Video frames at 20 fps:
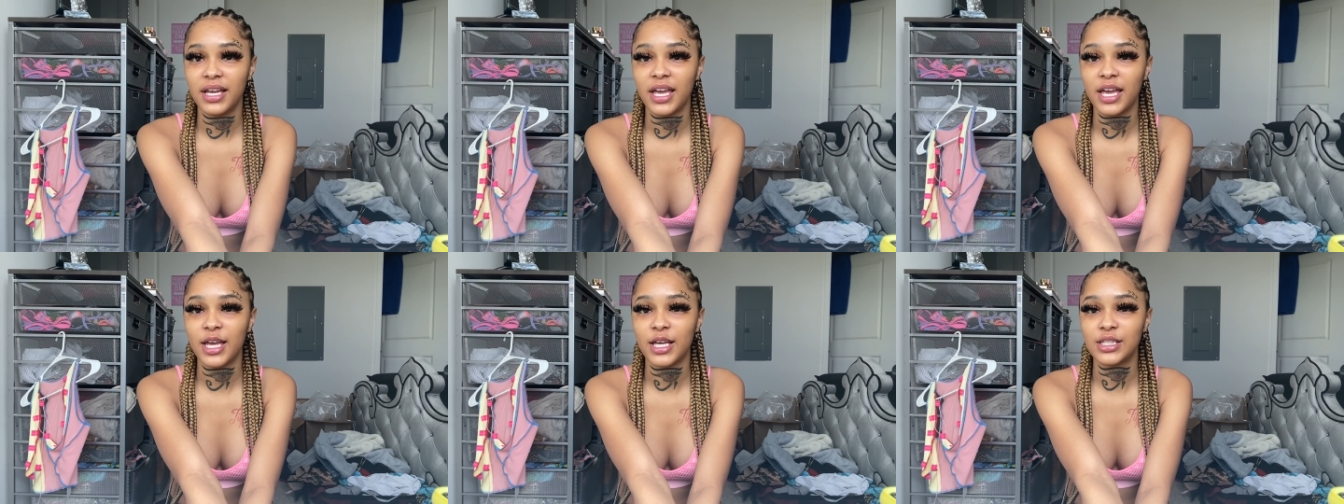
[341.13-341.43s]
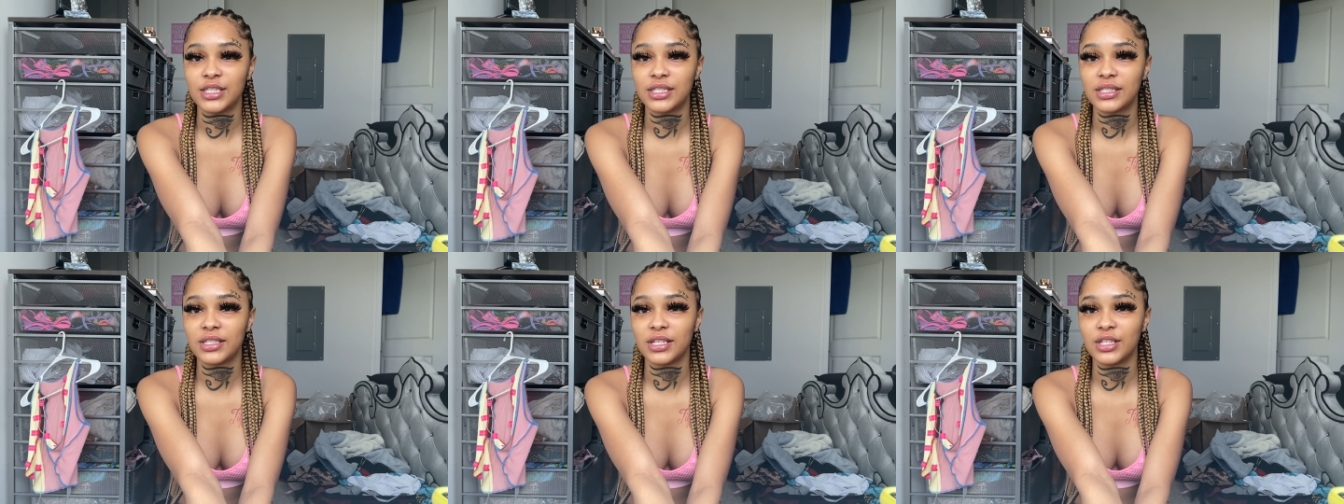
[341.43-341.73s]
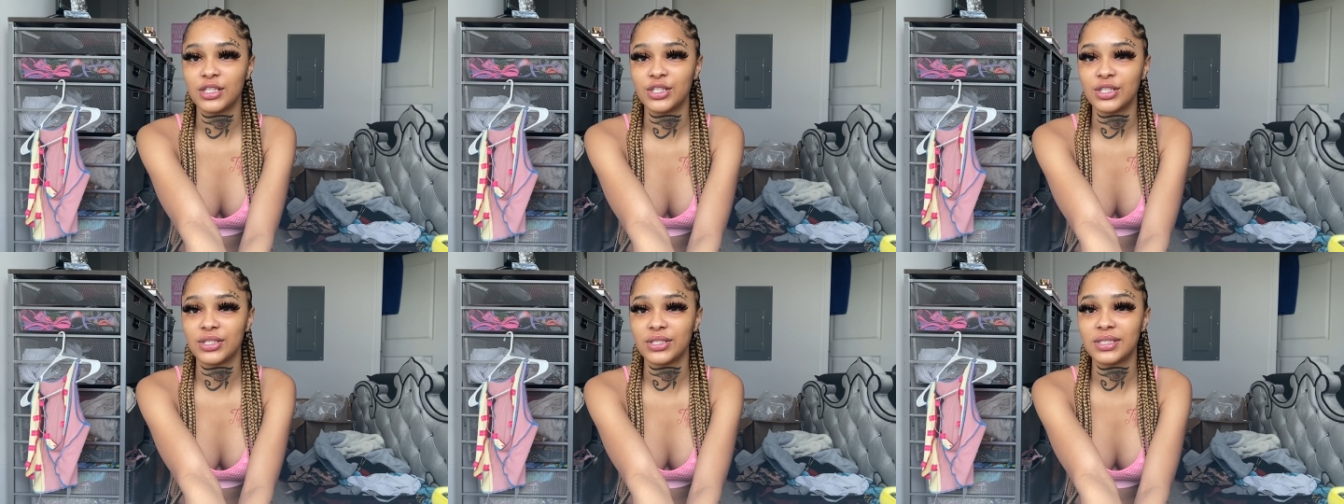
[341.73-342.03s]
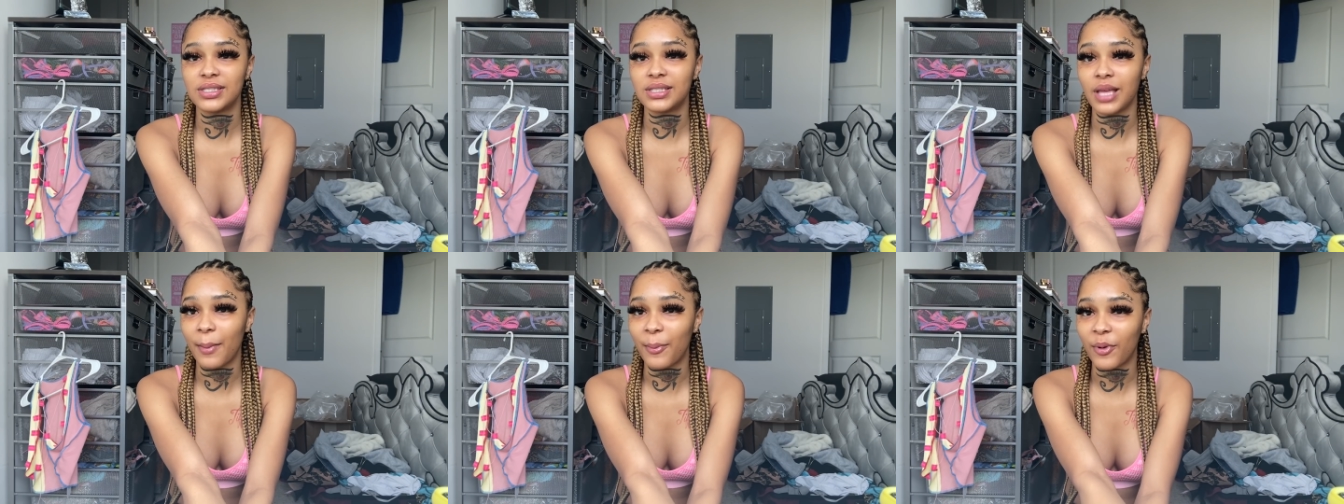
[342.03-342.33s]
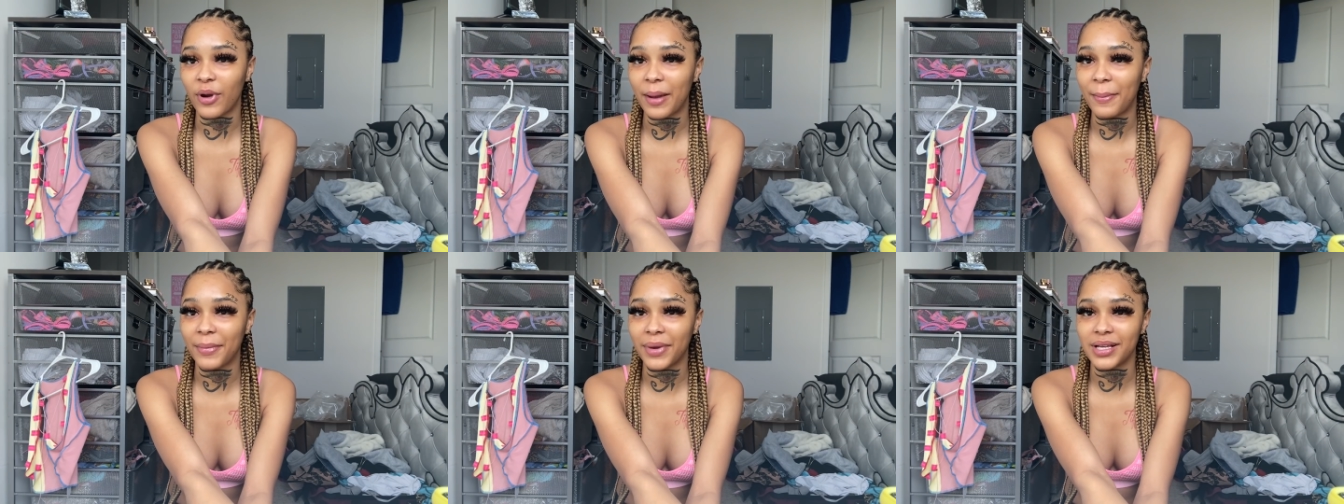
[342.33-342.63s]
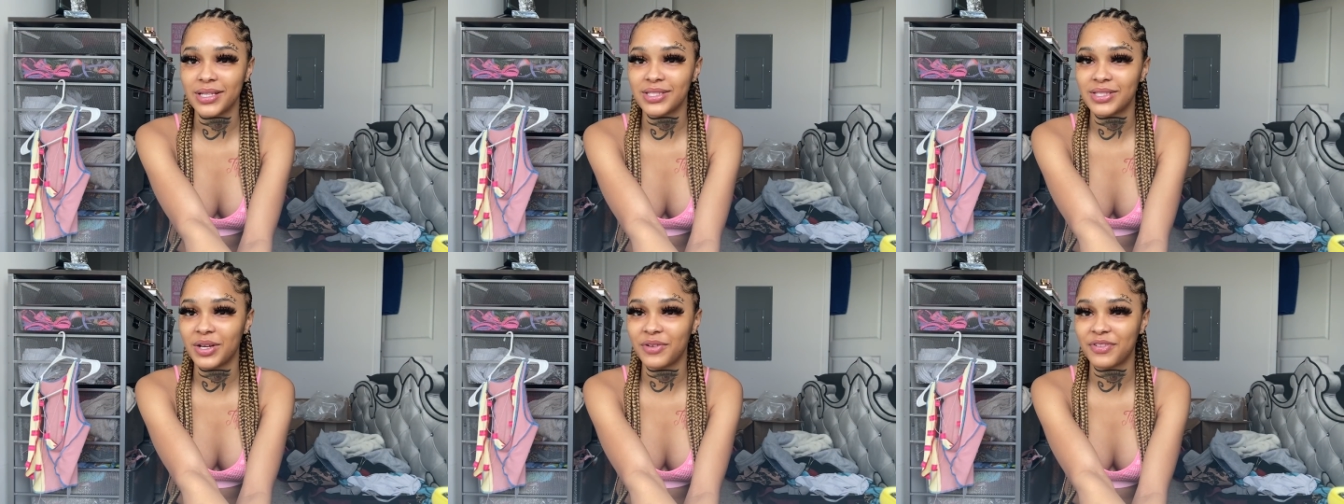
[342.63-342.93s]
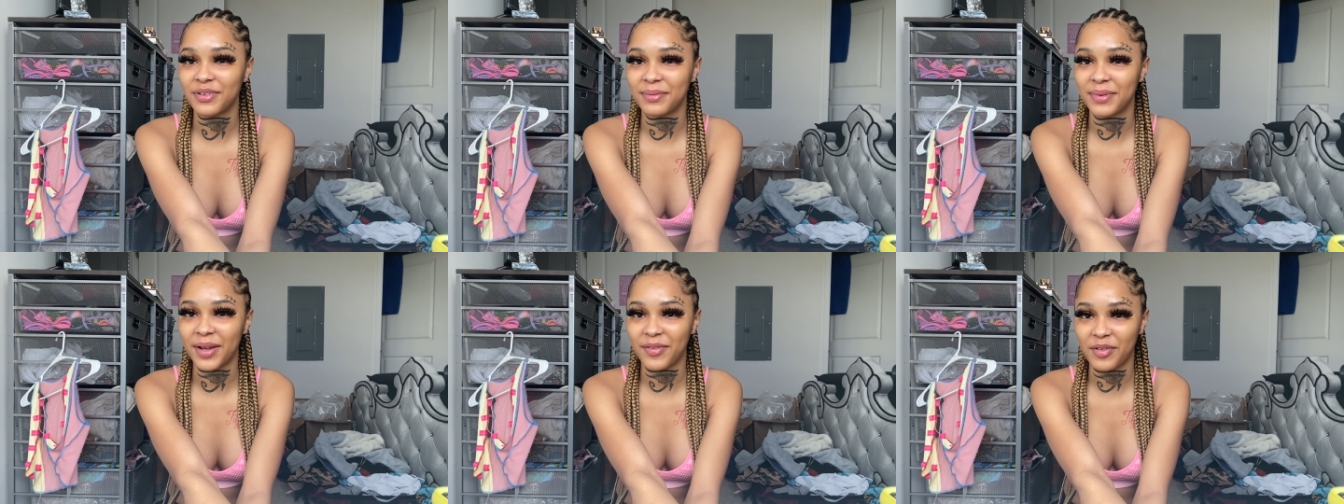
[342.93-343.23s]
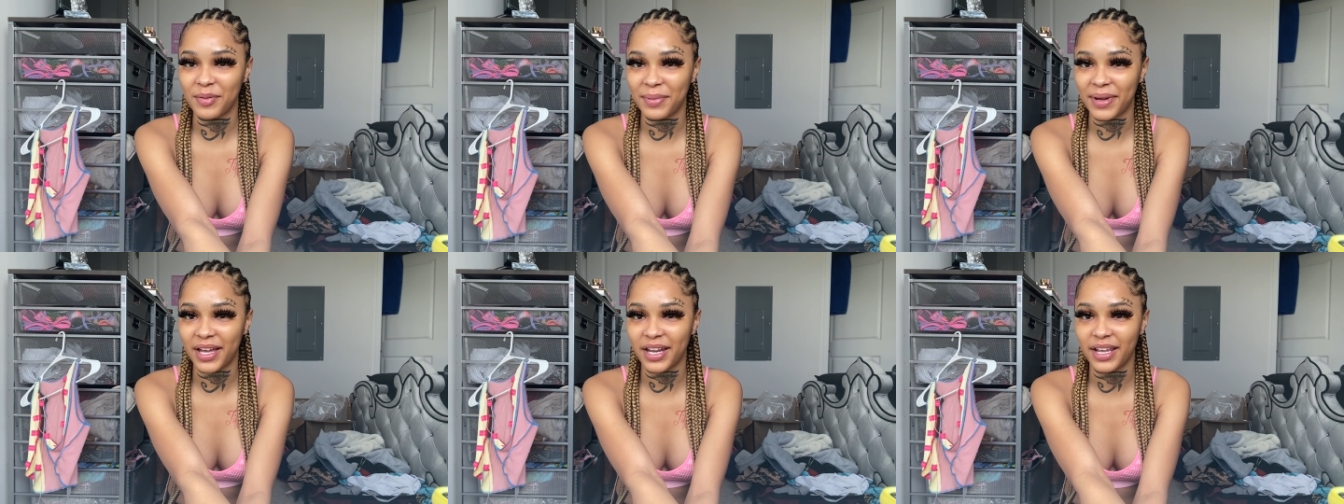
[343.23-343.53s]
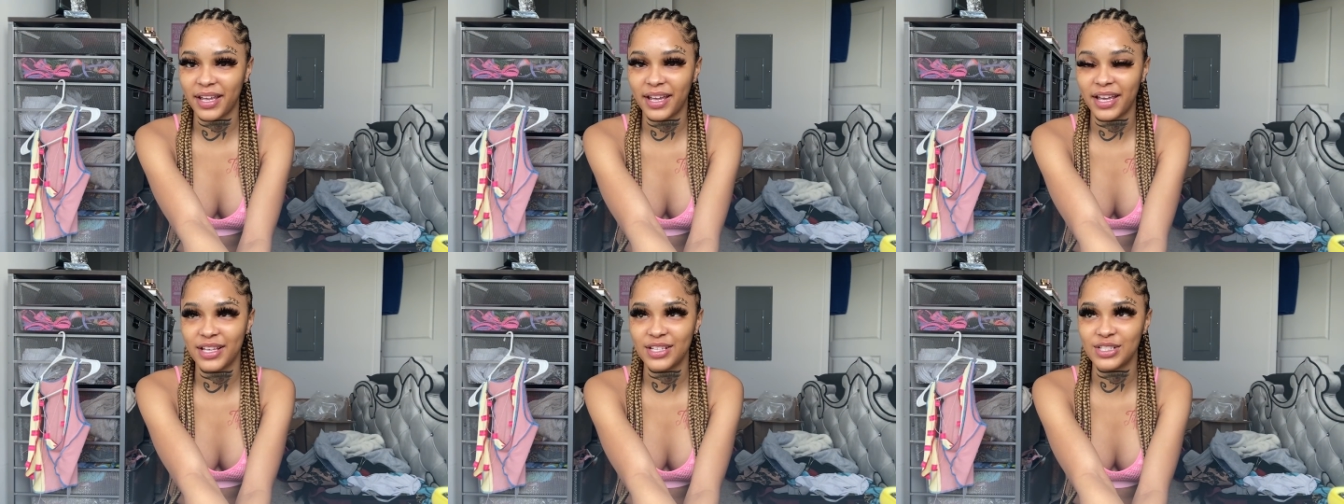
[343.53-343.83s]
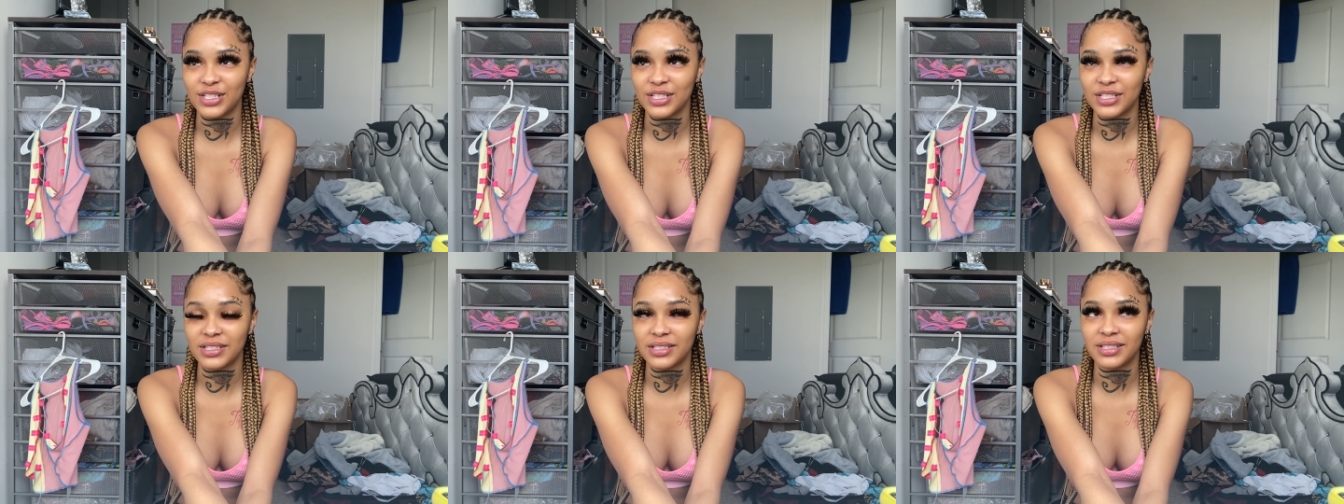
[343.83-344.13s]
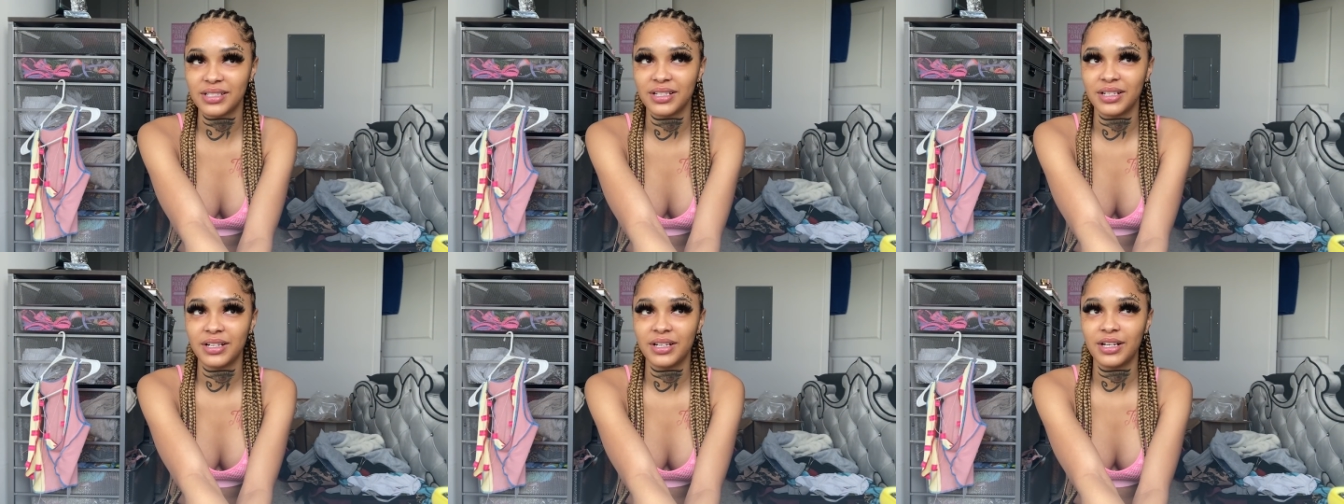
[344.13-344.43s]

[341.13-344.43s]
is to just separate myself from everybody and just